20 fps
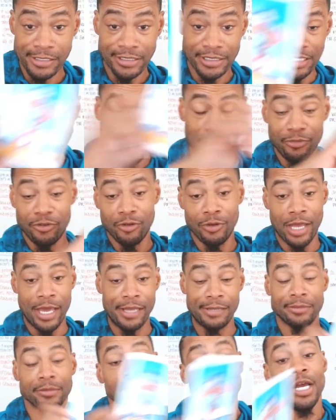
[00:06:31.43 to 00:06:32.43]
Yep, too late.
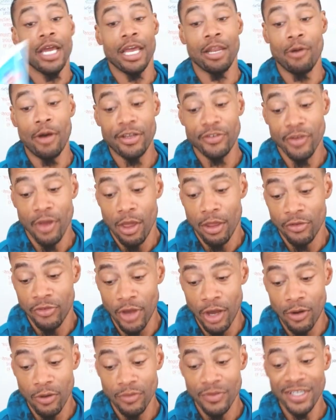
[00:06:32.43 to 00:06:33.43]
Anyways,
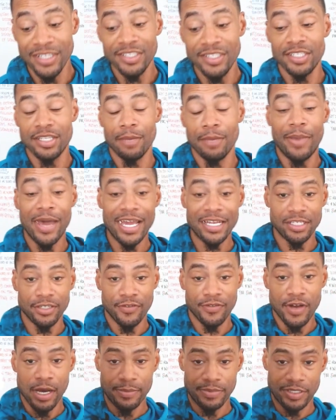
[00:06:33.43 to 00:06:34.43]
so this is the Page of
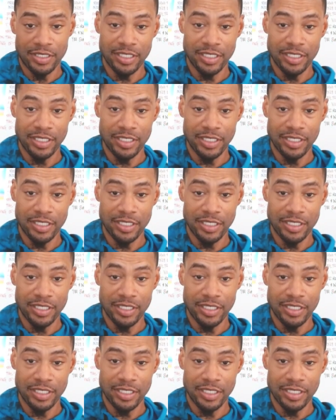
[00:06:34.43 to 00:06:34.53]
Cups.